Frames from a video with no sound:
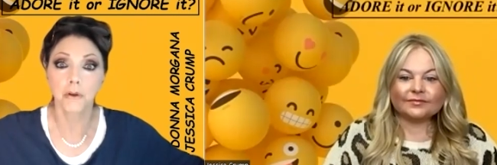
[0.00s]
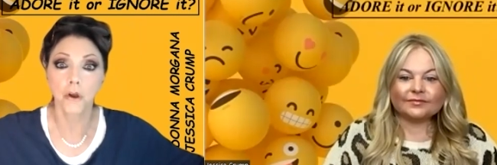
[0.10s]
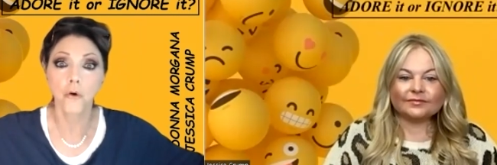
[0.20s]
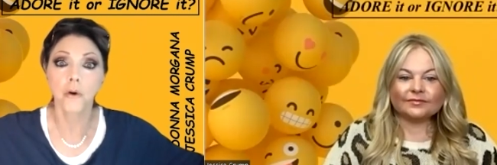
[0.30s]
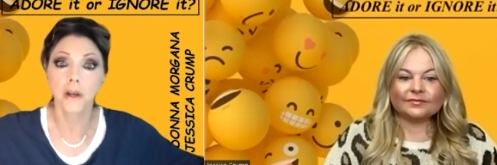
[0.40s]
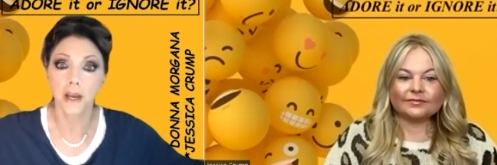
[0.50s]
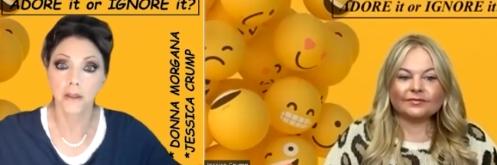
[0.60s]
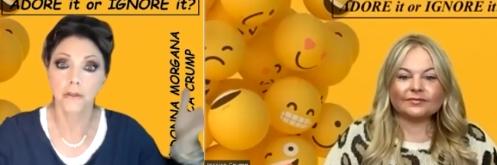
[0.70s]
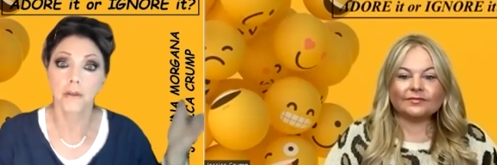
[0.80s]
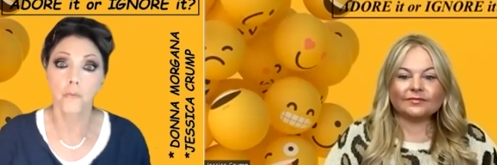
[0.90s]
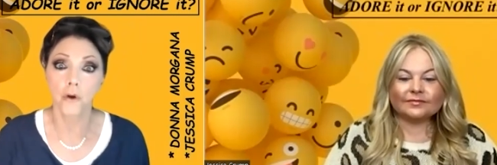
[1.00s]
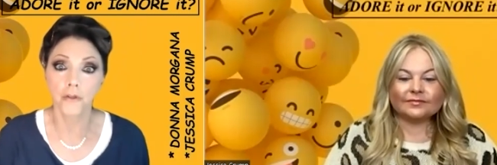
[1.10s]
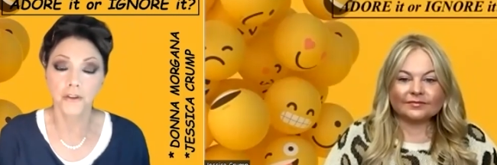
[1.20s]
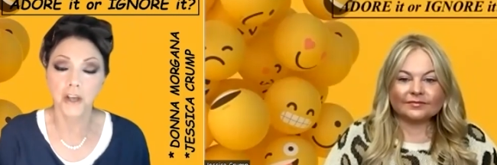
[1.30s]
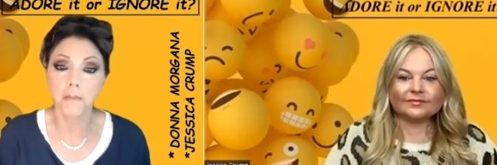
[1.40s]
Speaker 1: it going. And the
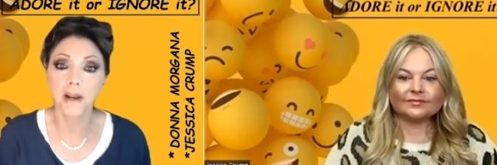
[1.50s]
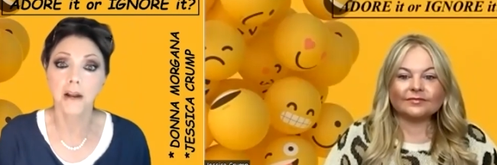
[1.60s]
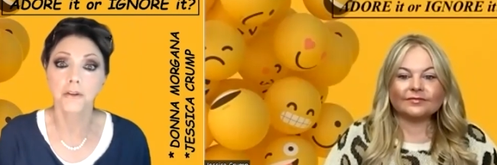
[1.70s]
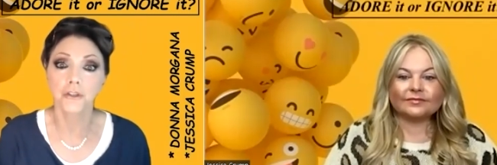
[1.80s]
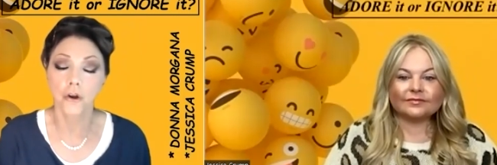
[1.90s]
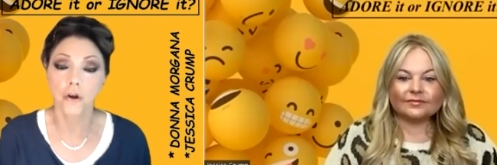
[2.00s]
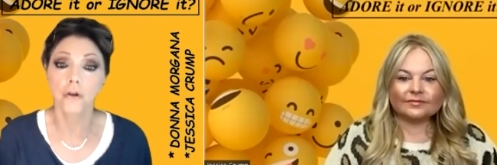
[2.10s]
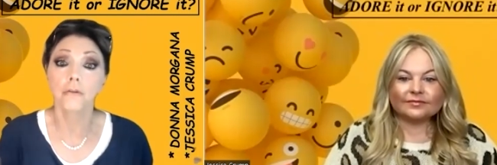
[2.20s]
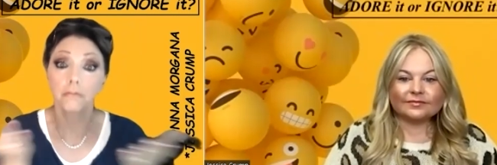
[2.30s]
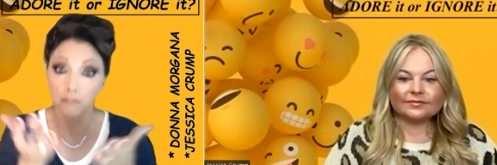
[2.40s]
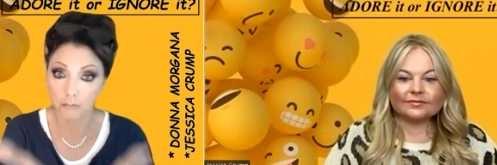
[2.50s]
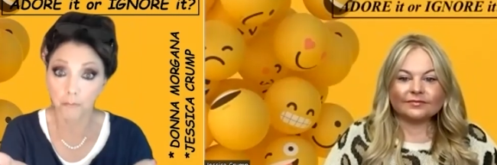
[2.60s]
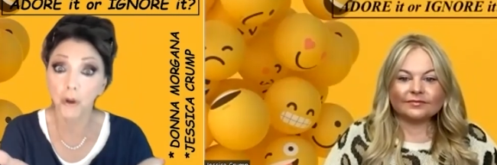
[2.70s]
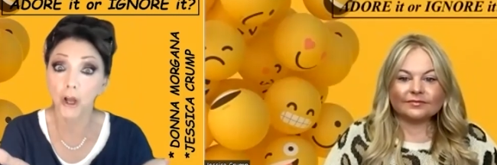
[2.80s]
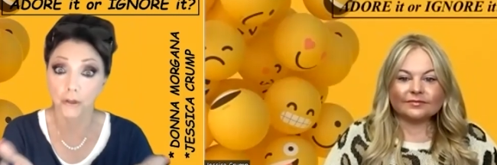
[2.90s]
one that's coming out is called
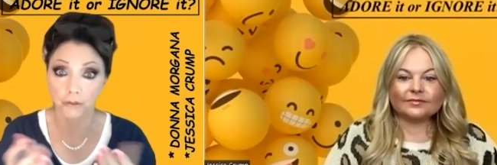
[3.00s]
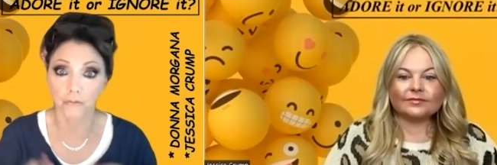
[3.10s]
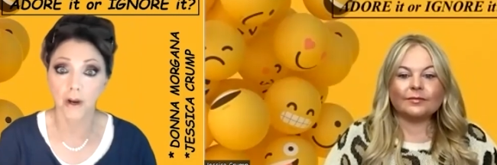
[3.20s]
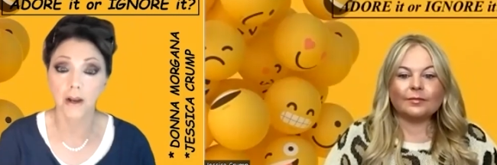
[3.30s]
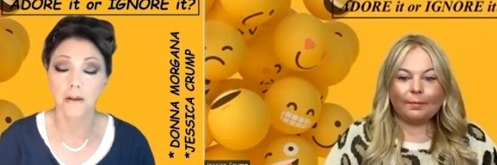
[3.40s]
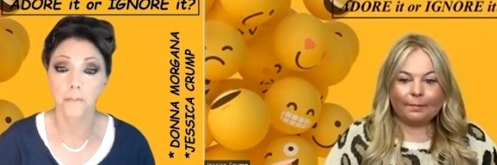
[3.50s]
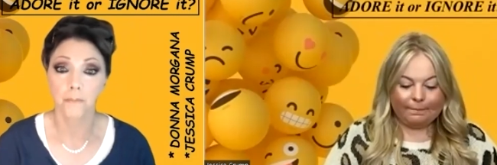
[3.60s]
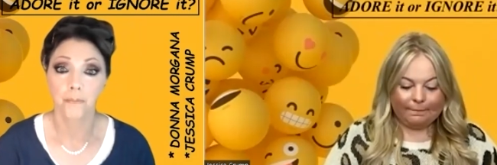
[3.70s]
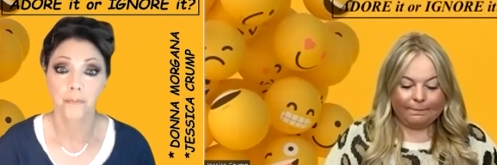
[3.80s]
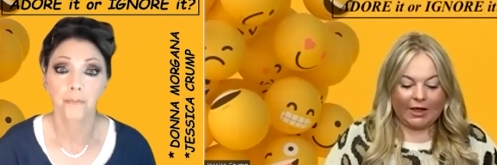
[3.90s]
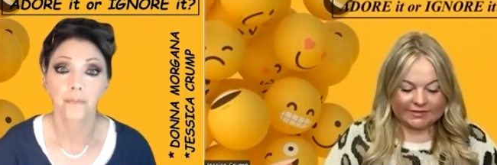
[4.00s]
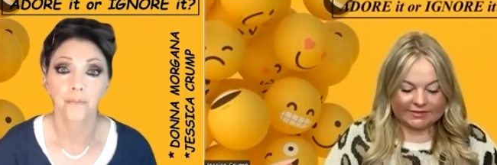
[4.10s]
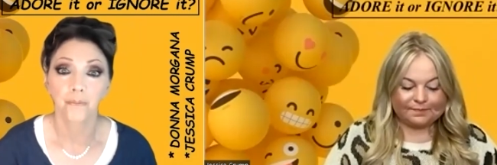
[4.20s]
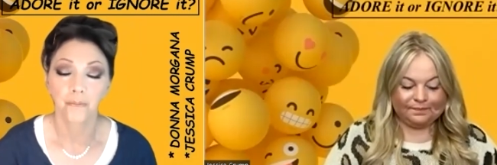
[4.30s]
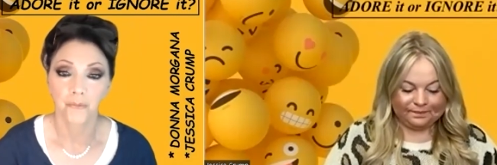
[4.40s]
Buzz, right?
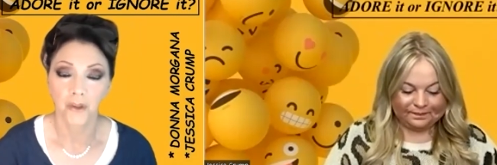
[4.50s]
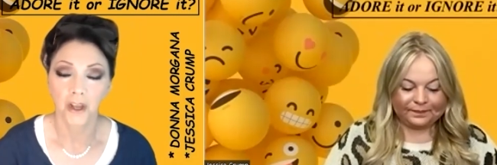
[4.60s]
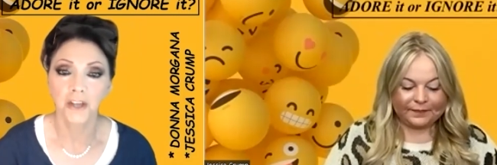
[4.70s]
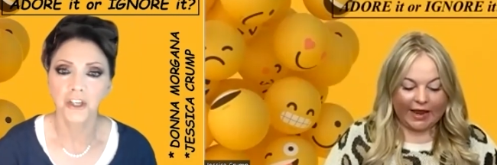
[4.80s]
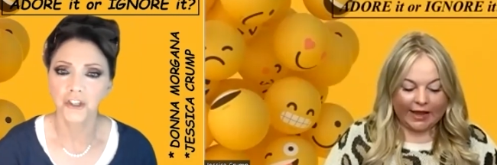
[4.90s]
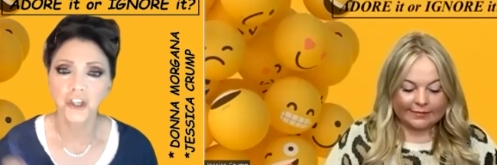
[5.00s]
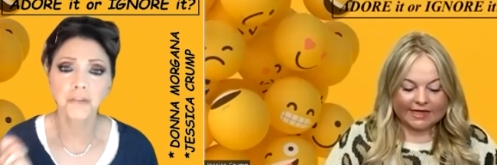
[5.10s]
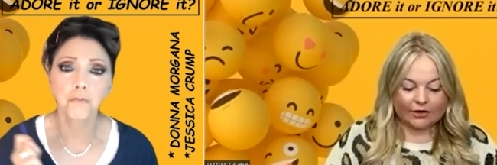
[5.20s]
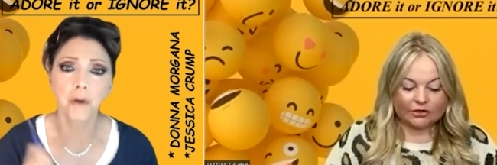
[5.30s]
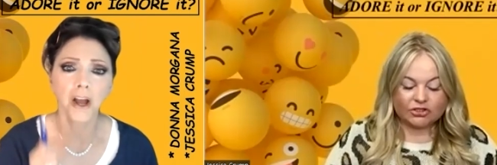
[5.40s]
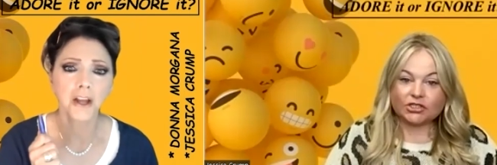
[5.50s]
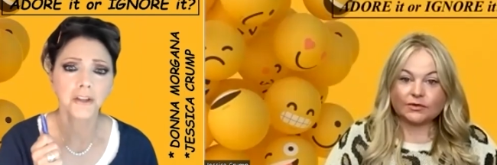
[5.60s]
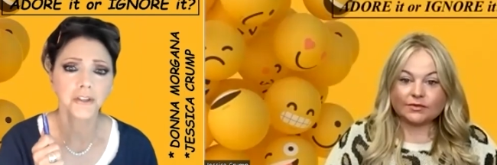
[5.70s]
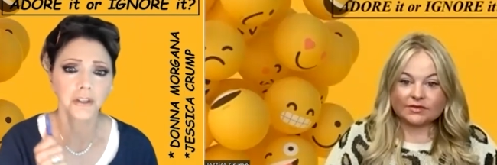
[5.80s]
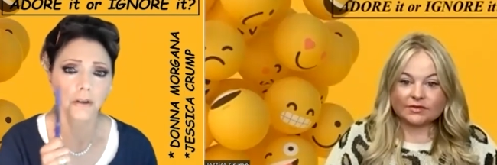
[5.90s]
Speaker 2: Buzz. Mm-hmm. Is it, it comes out on
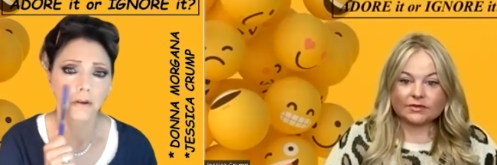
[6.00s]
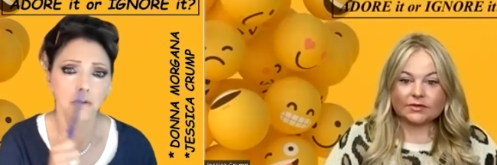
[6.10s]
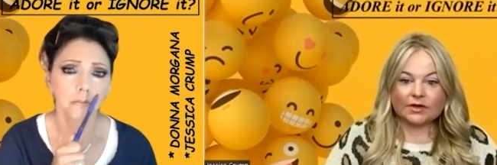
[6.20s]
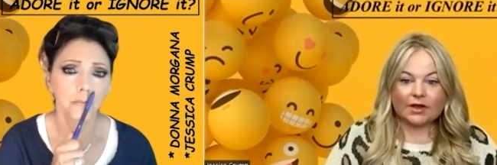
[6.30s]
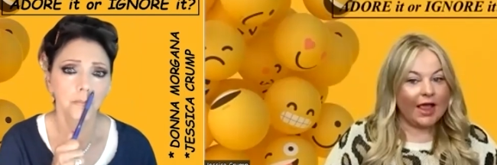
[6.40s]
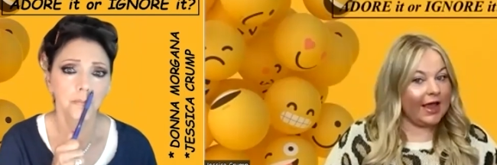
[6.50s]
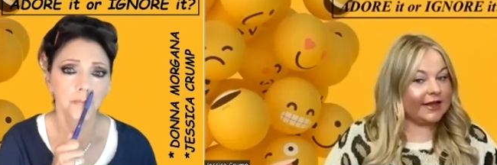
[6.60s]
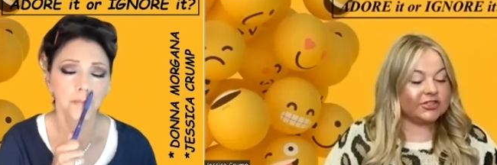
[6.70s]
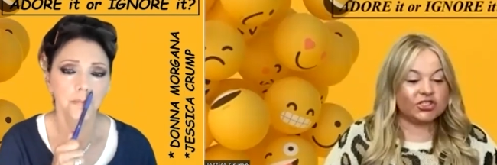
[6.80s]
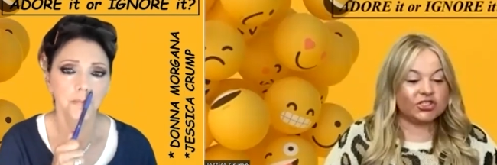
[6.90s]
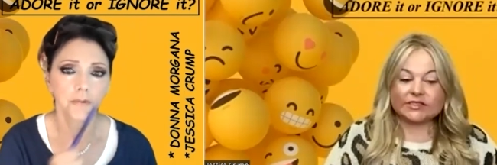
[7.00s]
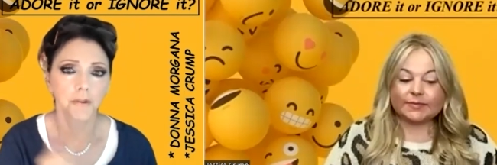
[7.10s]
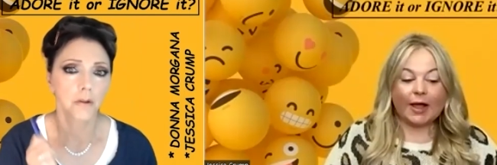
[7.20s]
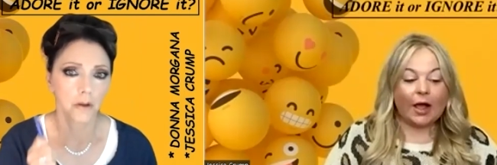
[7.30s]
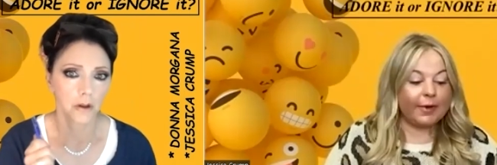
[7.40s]
Buzz. June. It's just
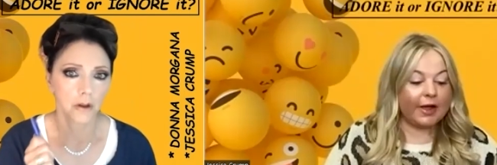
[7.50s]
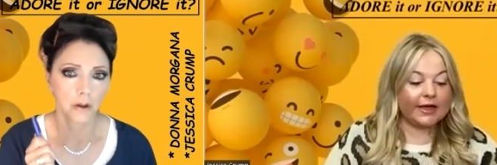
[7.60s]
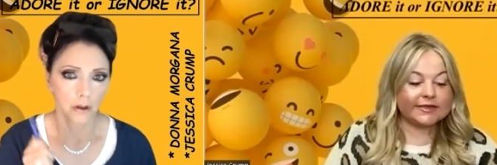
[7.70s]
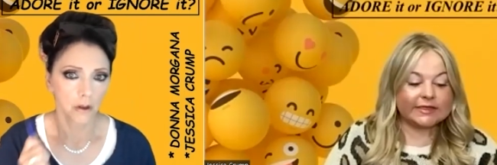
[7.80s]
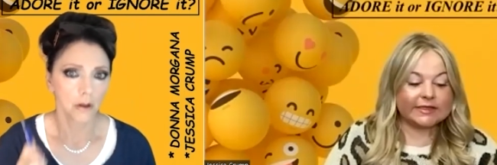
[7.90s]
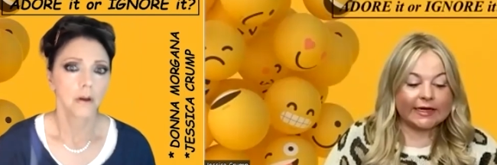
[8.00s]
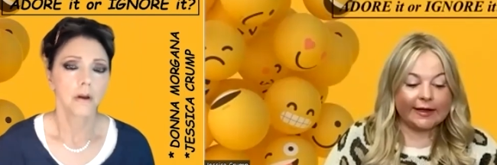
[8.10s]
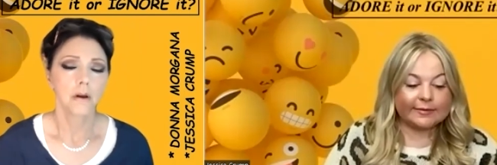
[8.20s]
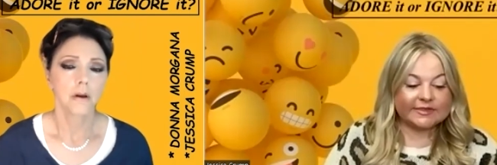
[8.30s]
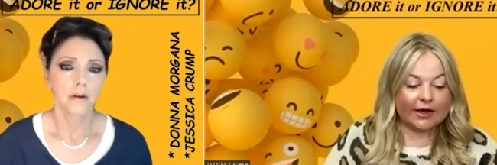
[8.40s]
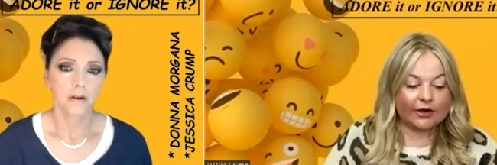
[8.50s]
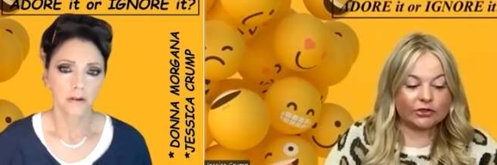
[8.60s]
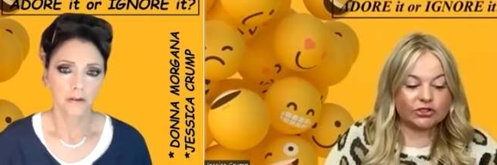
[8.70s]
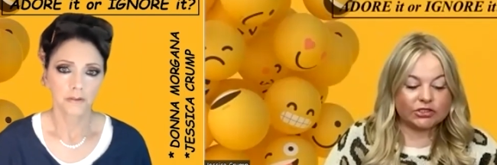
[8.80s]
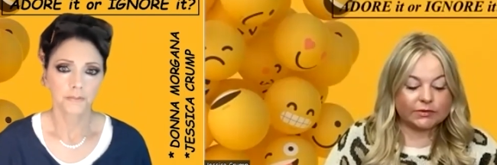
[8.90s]
about Buzz and it comes out
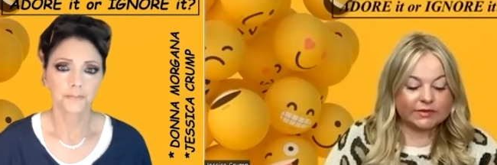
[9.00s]
on June